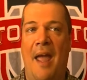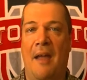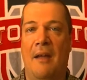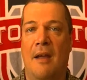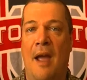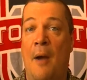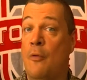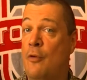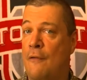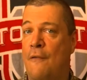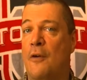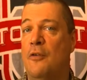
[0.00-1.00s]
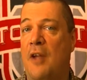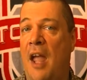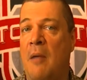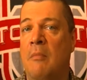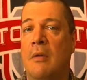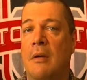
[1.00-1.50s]
hey, that was her first
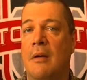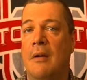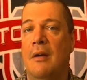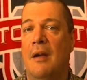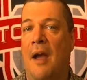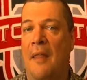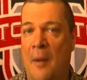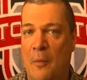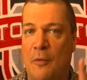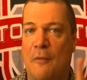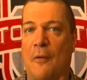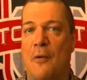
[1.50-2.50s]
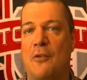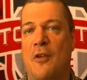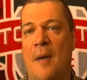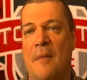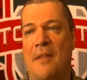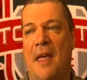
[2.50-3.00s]
game, and that was the first
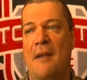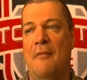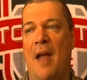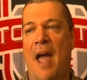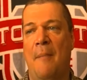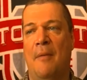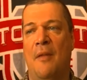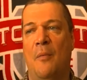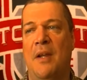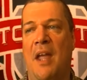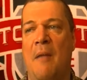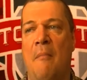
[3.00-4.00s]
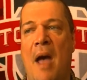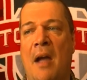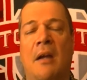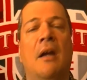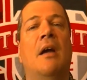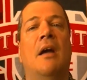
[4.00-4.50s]
time that ever happened, that we came
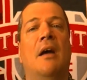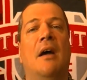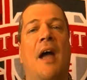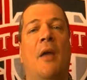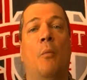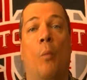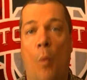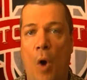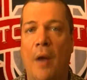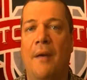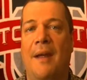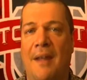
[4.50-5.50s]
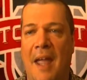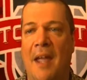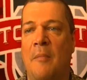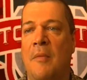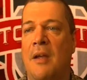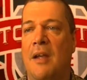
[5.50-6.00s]
back and won a
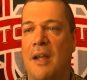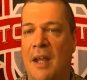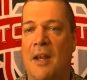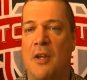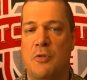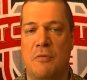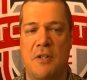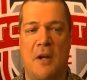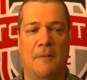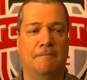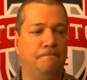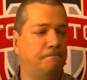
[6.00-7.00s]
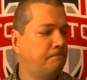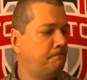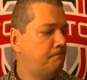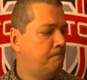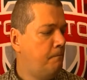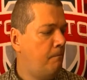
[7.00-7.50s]
game in injury time.
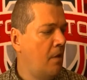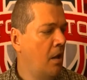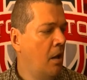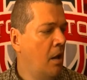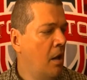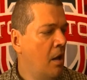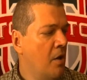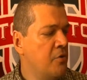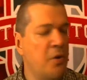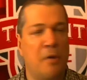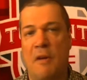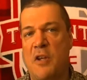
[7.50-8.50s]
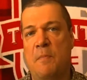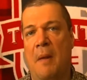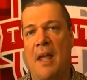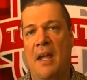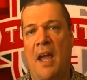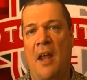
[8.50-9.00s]
So the Reds
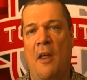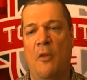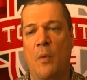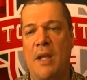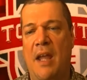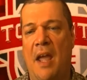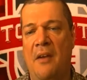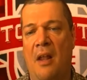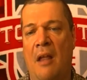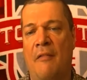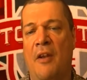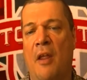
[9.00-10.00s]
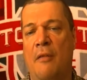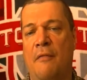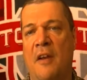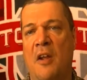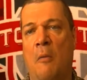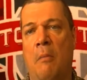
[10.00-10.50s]
play again on the weekend. I'll have another
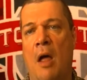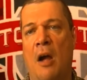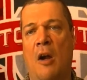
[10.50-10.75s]
video